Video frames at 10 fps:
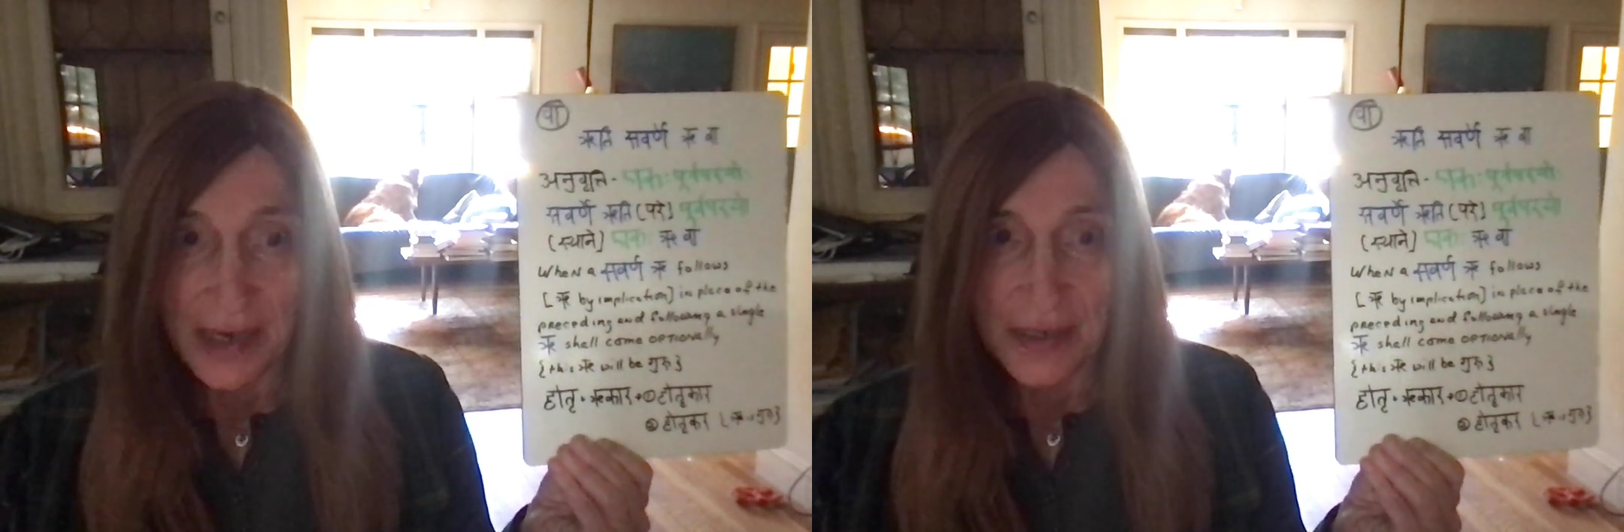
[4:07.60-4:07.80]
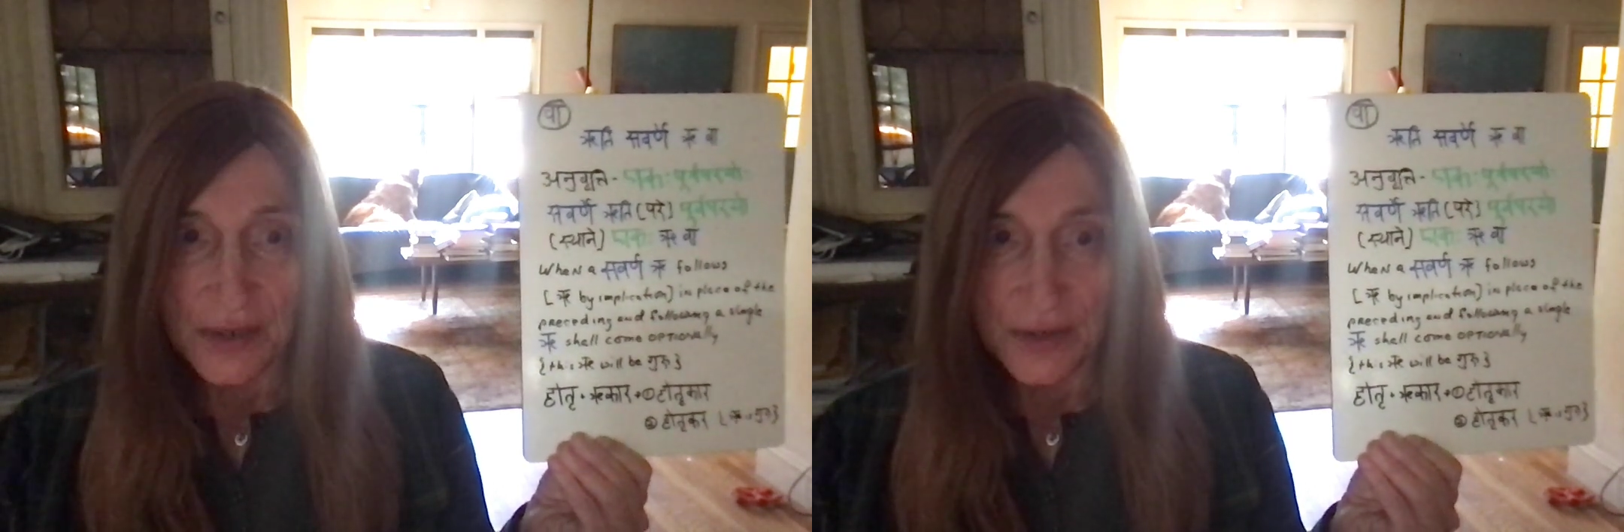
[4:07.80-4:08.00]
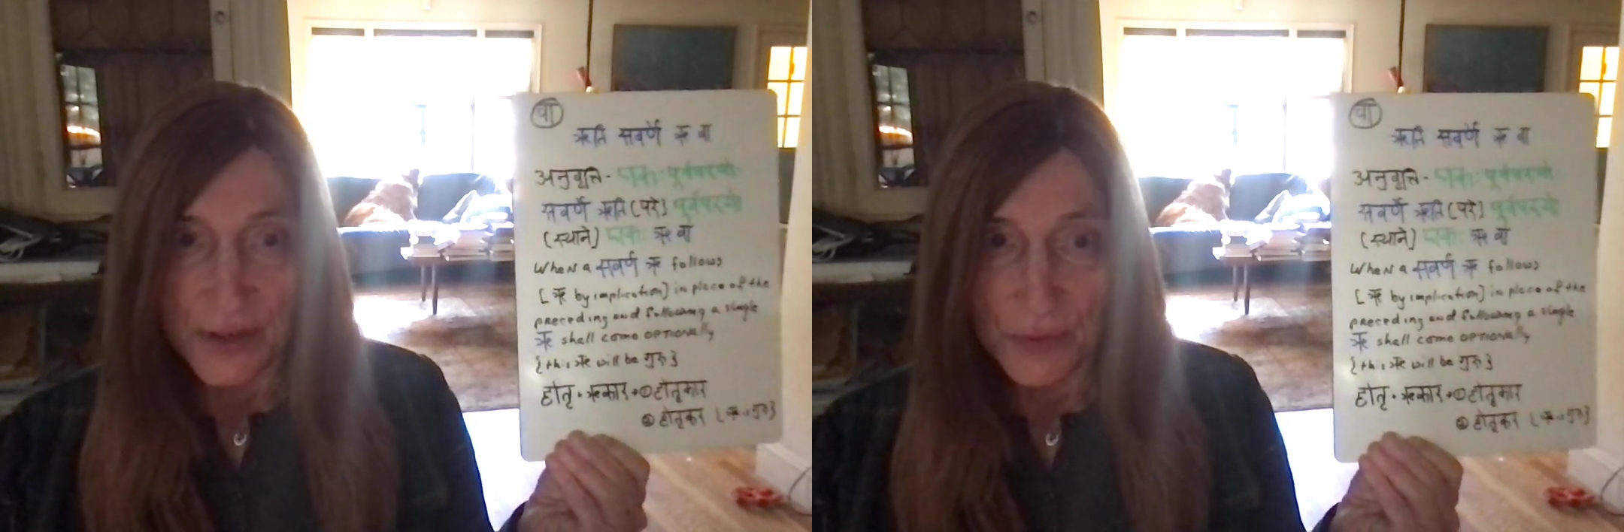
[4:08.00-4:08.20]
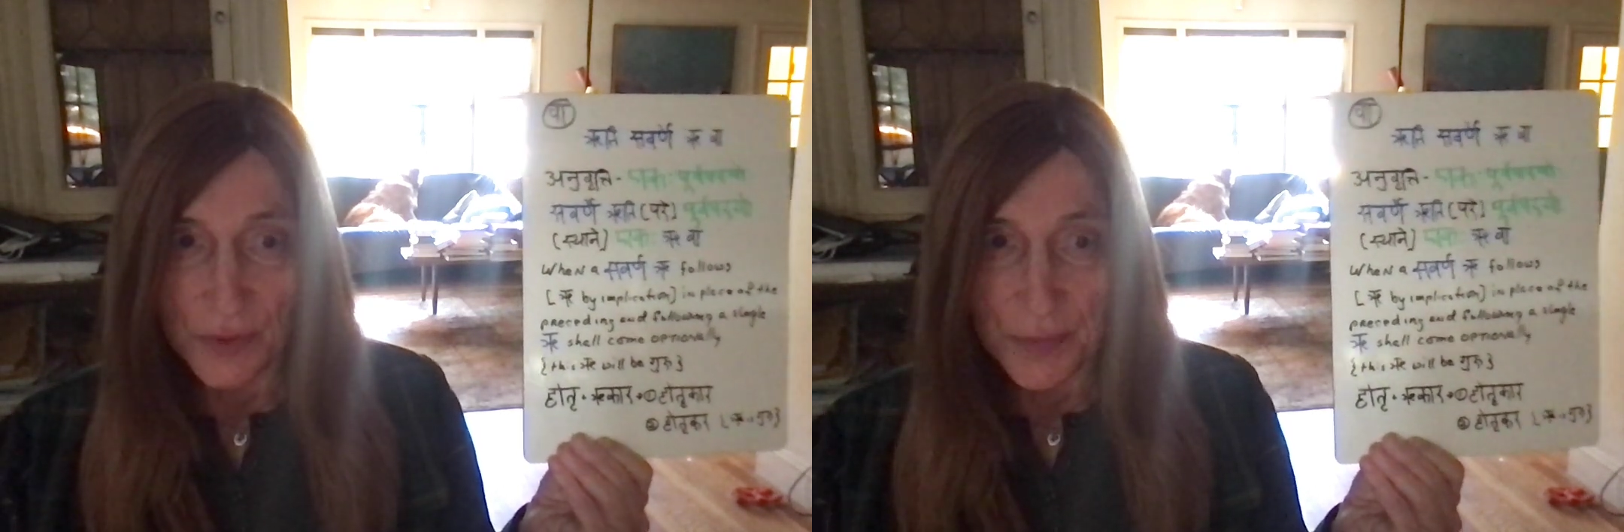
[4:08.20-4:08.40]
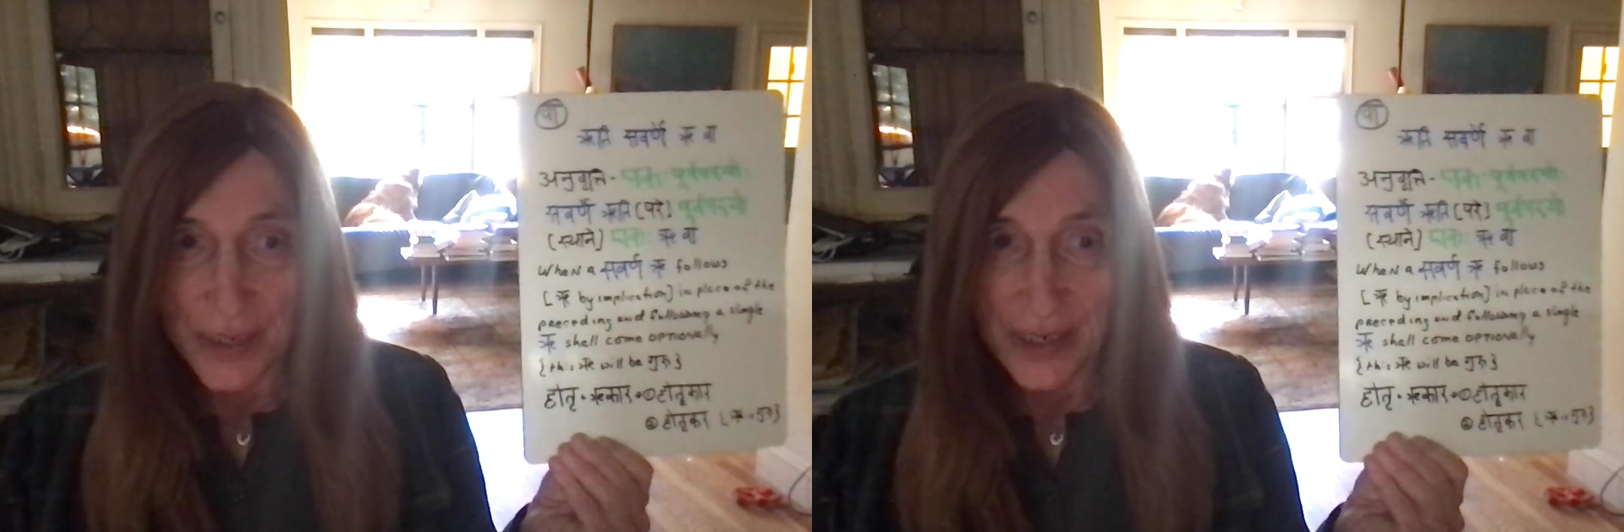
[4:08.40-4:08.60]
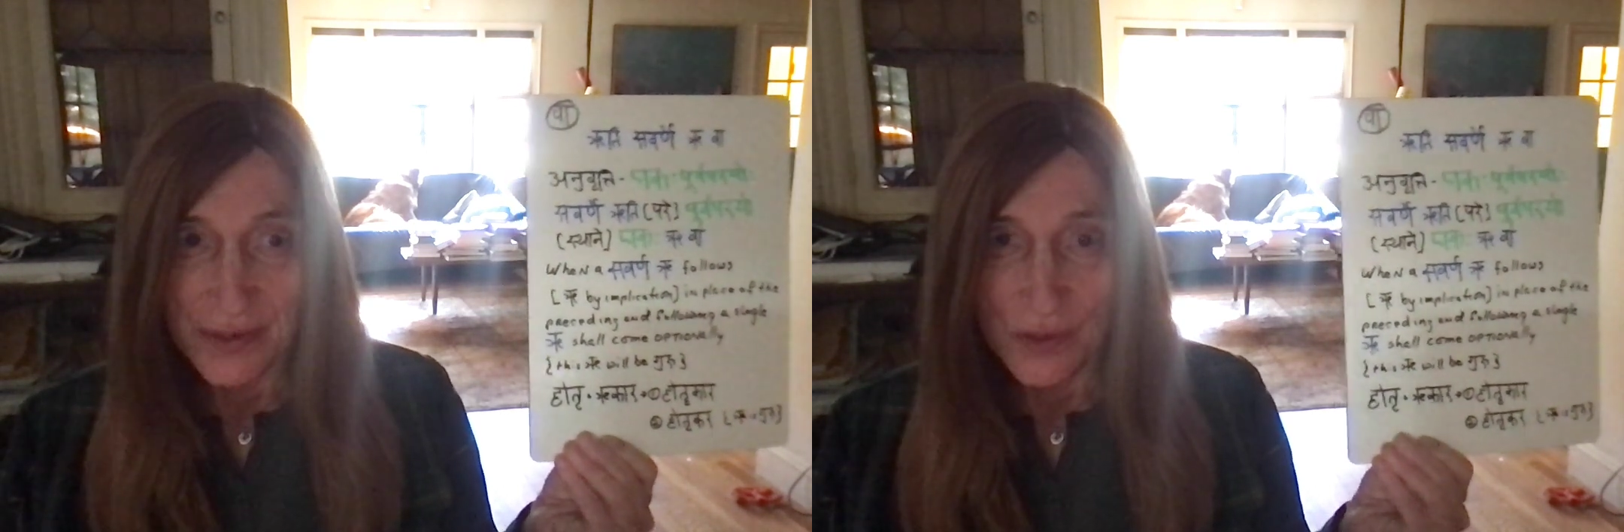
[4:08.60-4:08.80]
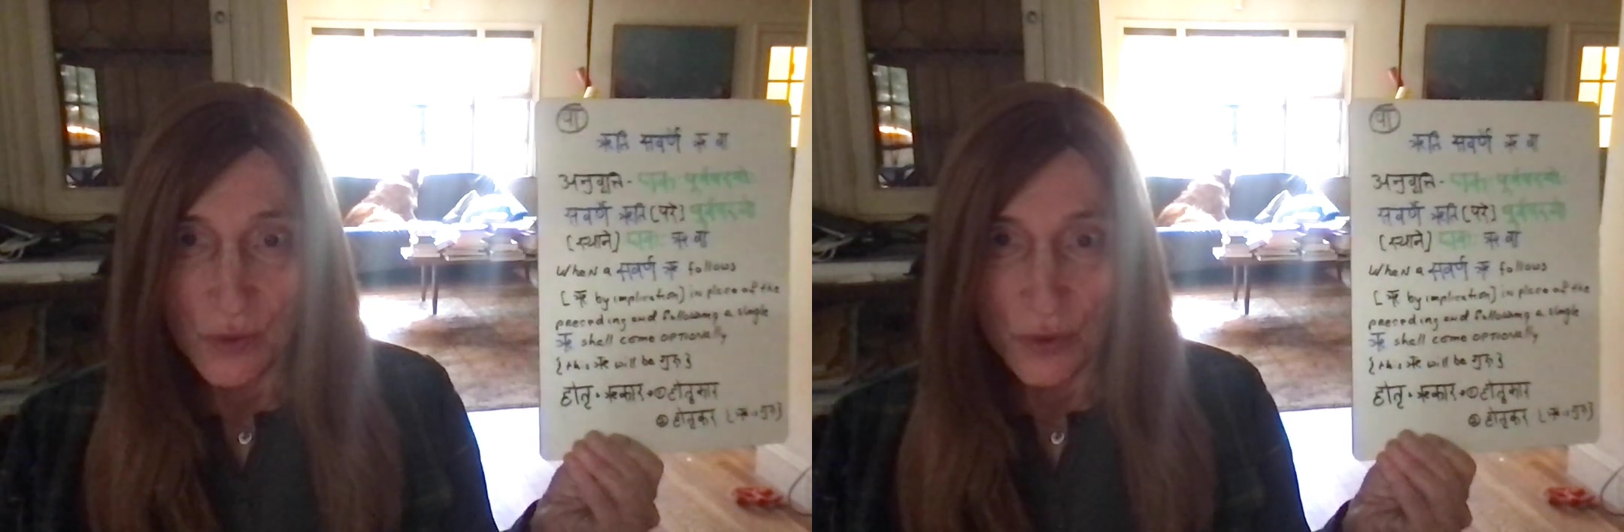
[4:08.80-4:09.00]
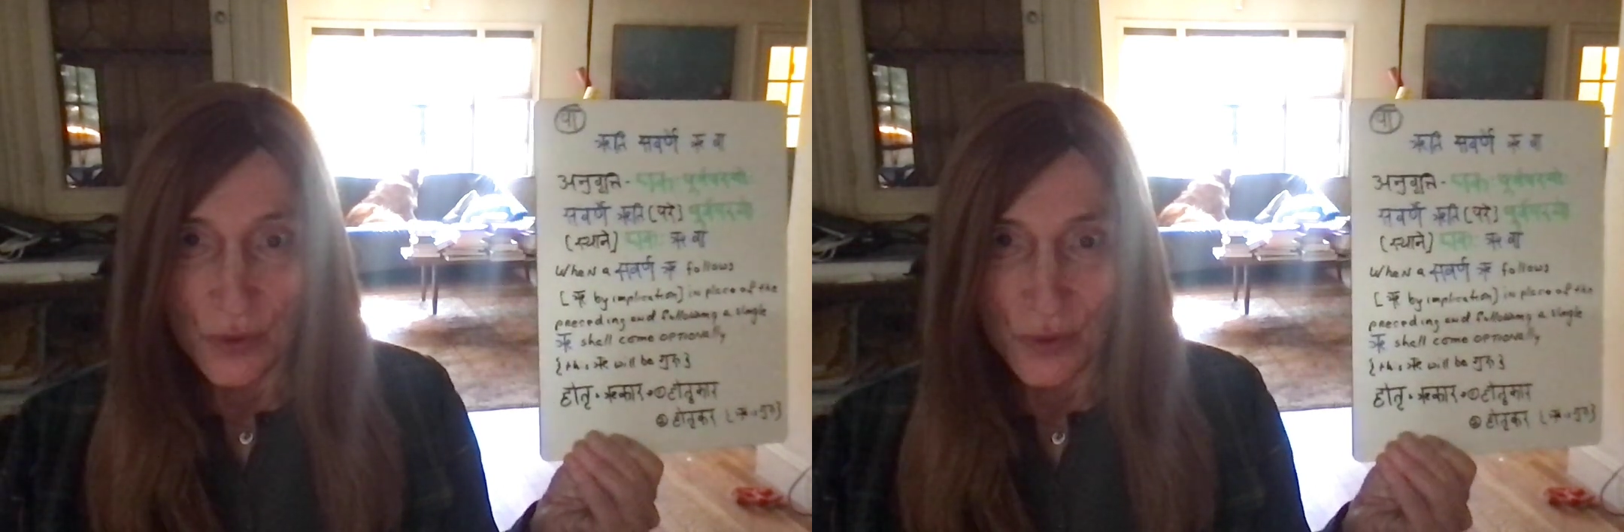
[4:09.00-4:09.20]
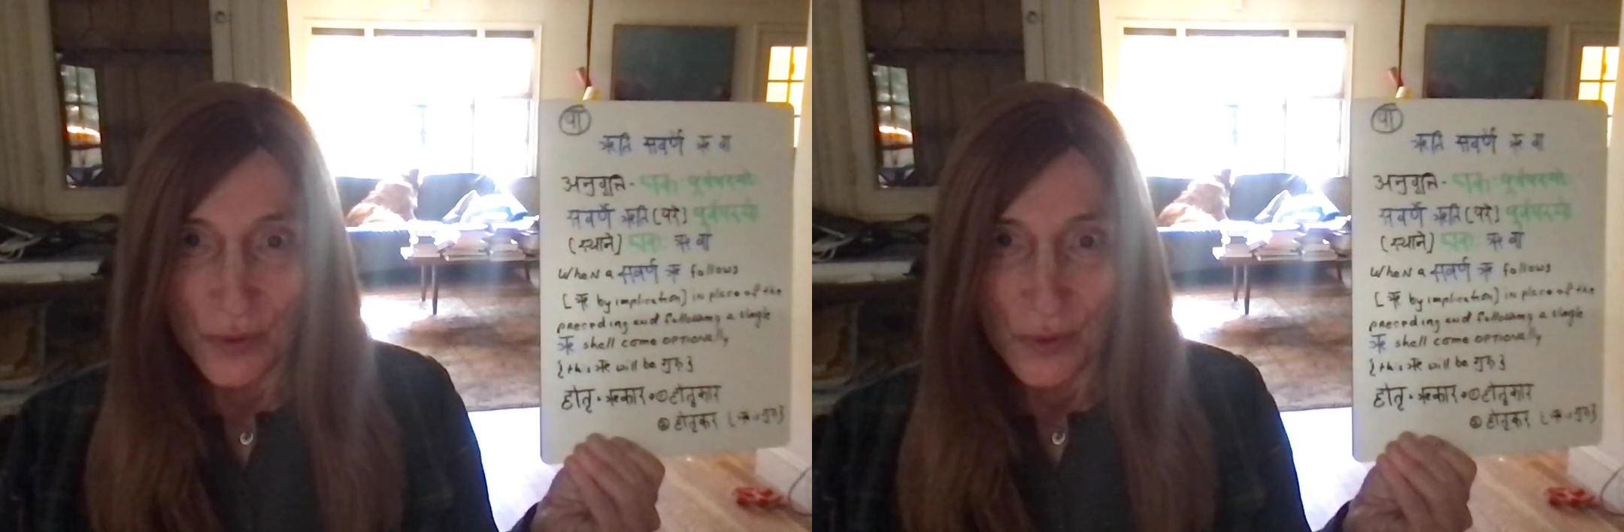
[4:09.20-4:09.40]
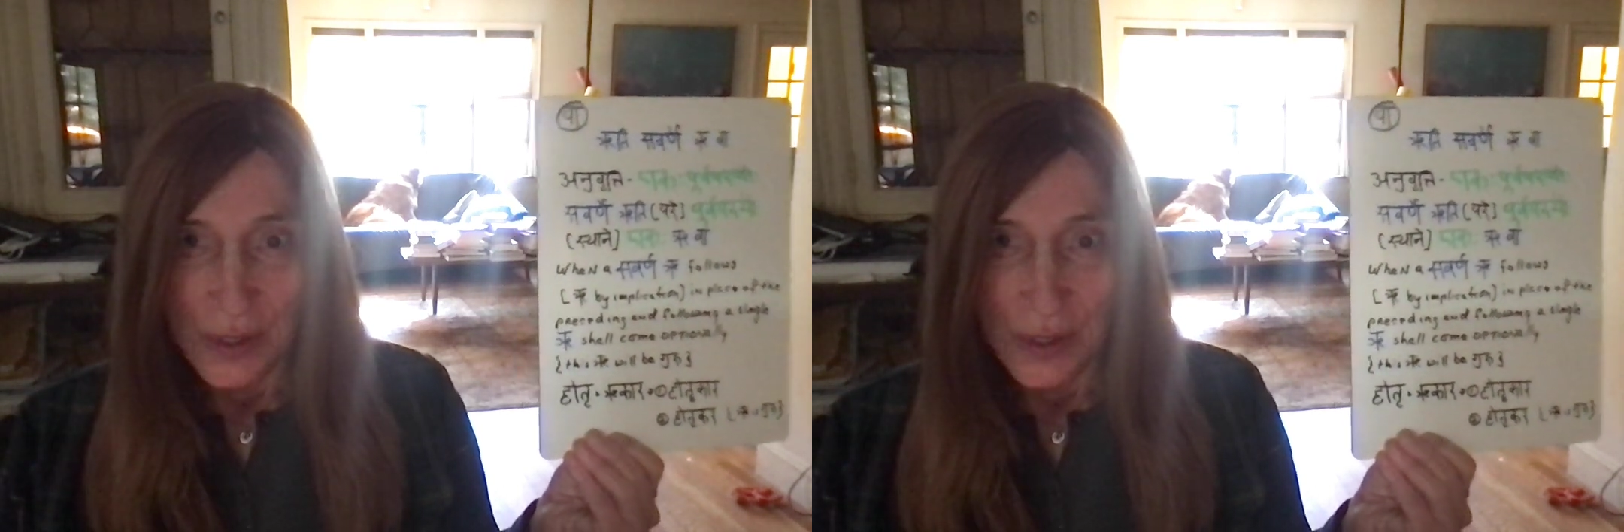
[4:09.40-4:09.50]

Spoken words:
would be Guru,